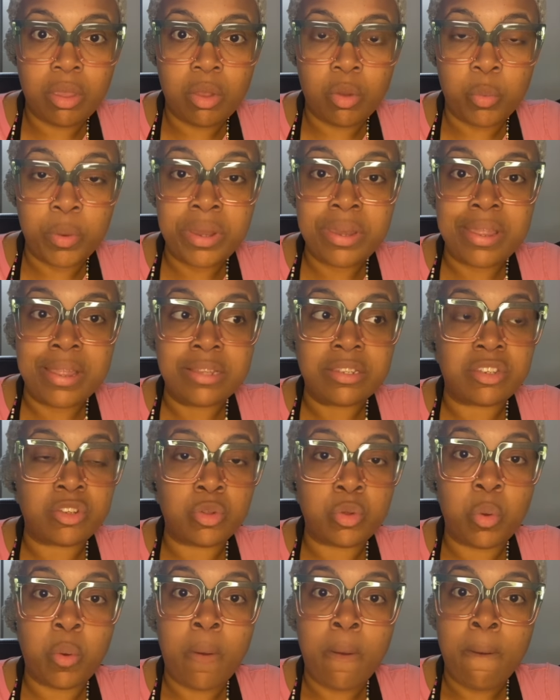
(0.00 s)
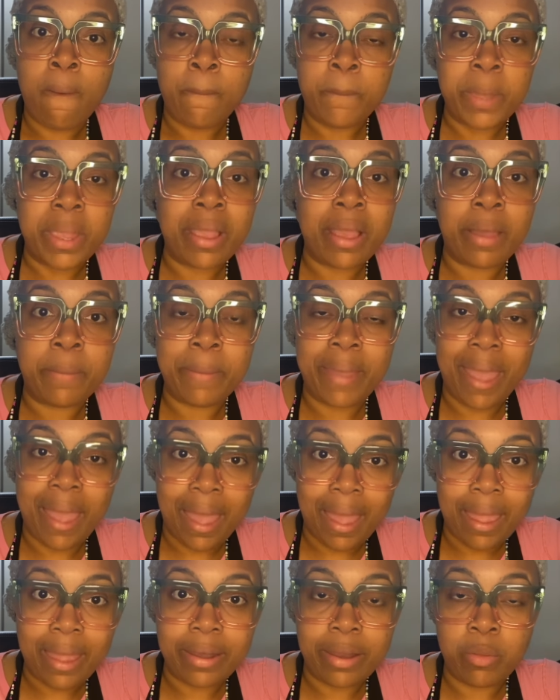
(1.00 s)
We need to big up
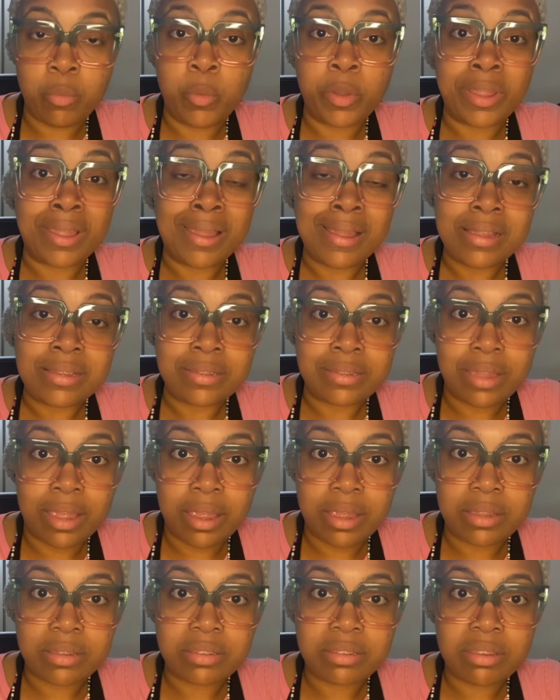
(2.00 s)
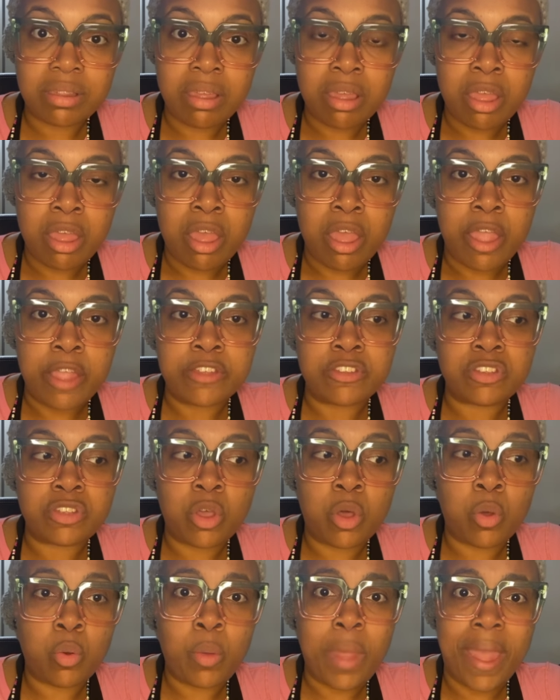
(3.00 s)
God and what he says. And
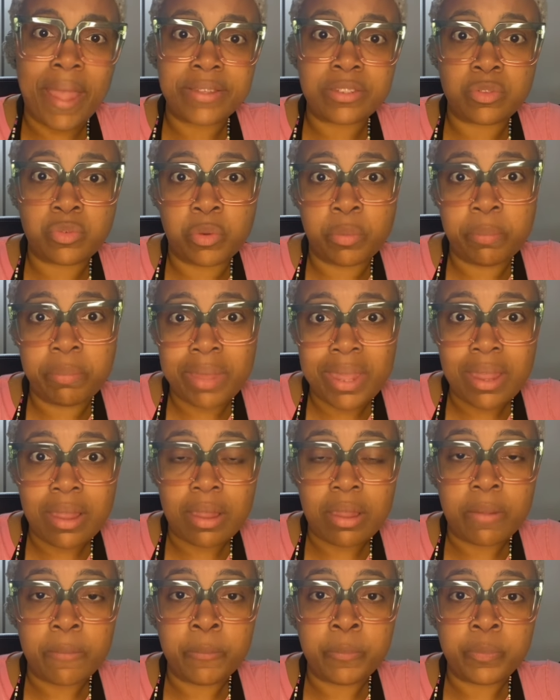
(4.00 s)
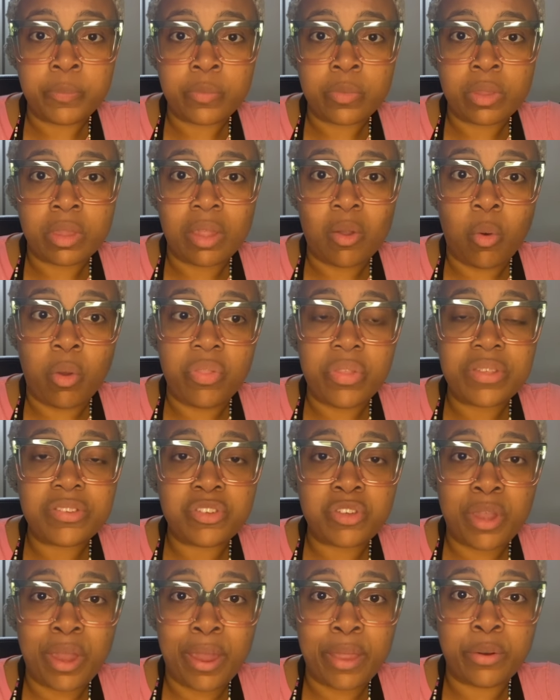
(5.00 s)
so as for me on
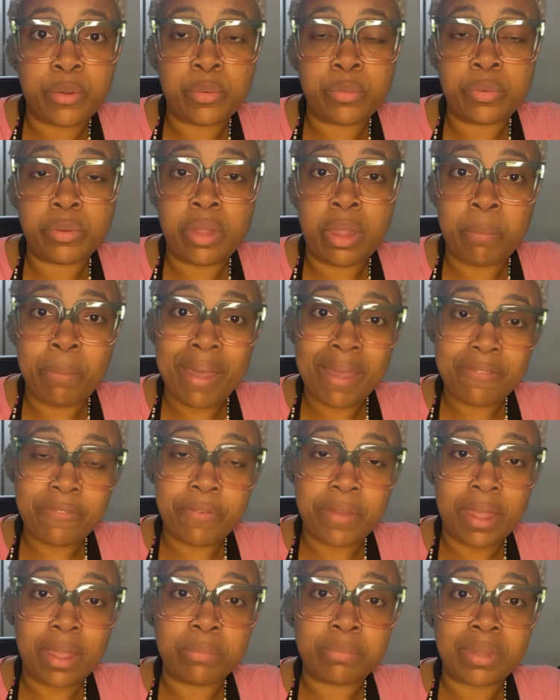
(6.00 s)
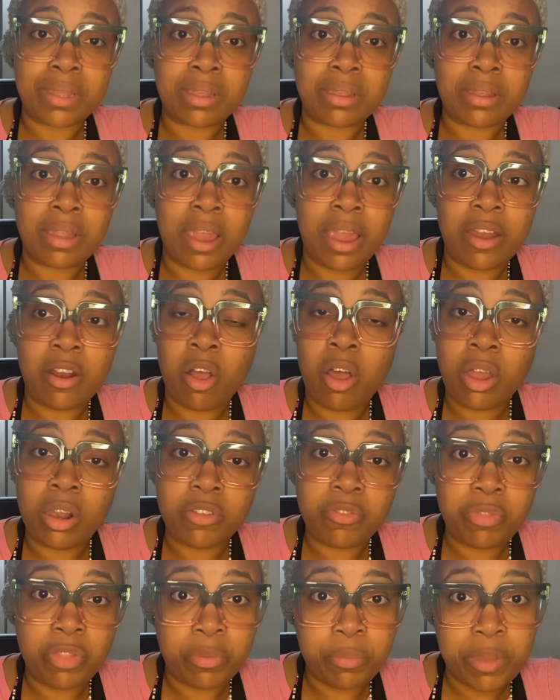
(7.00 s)
this channel and my family and all
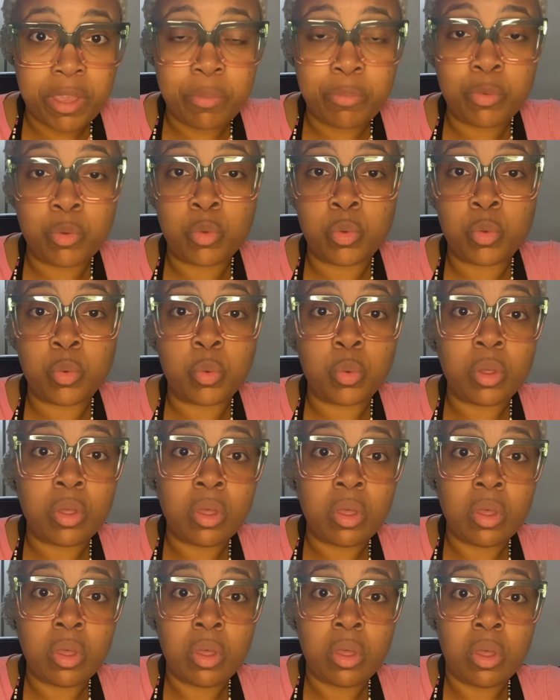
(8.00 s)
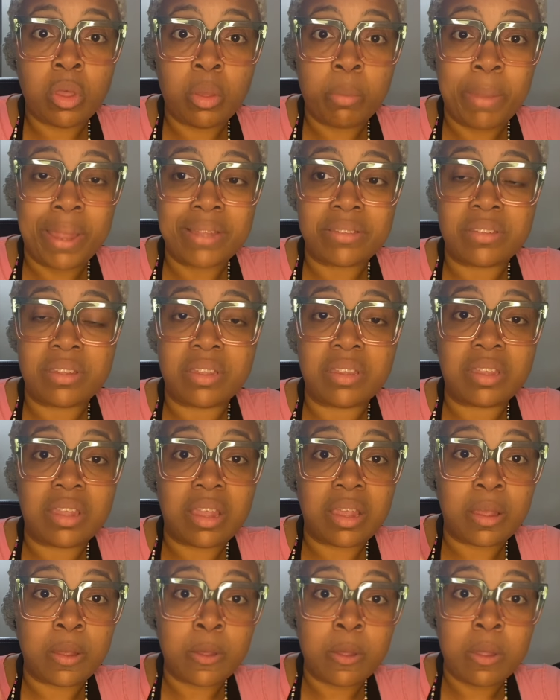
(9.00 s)
of the people who
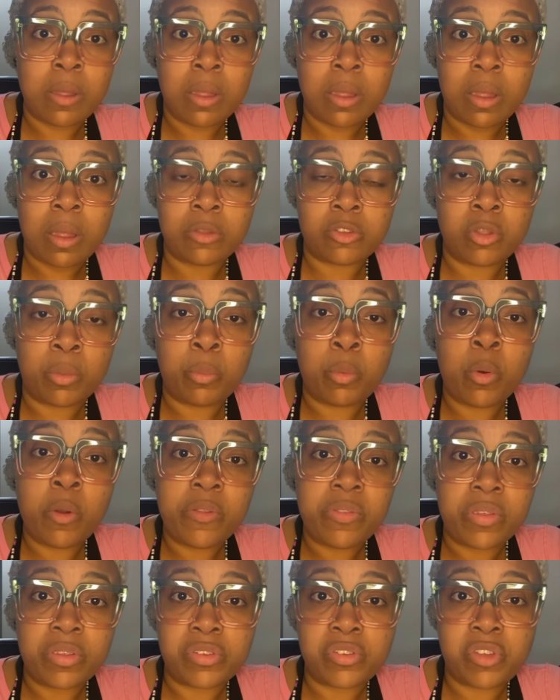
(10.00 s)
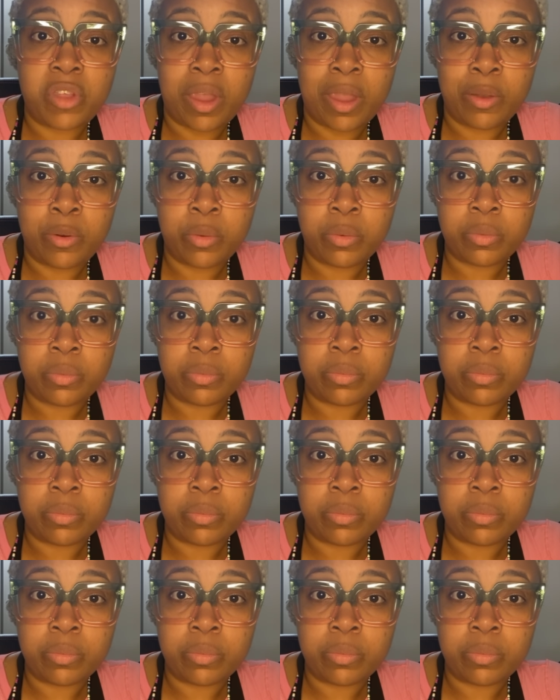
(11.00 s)
basically support this channel,